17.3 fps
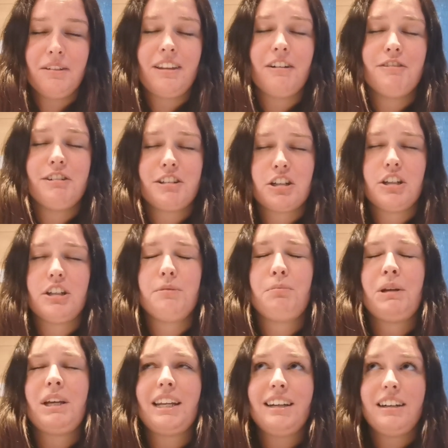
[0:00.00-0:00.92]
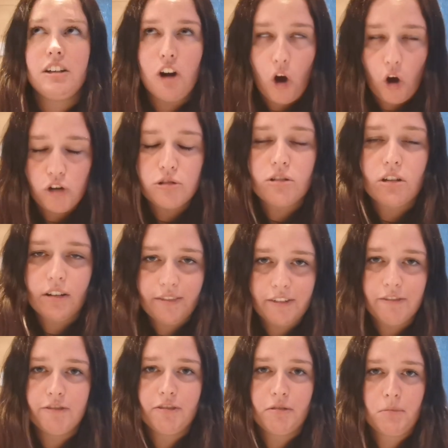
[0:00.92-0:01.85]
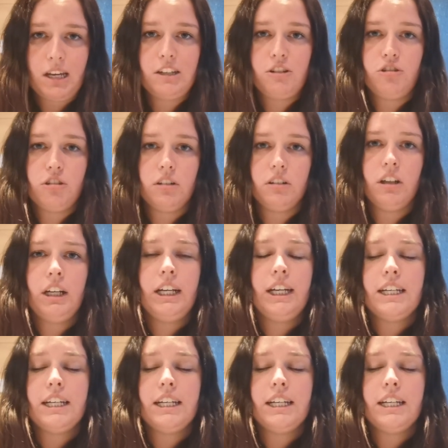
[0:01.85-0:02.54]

There is going to be a lot of information.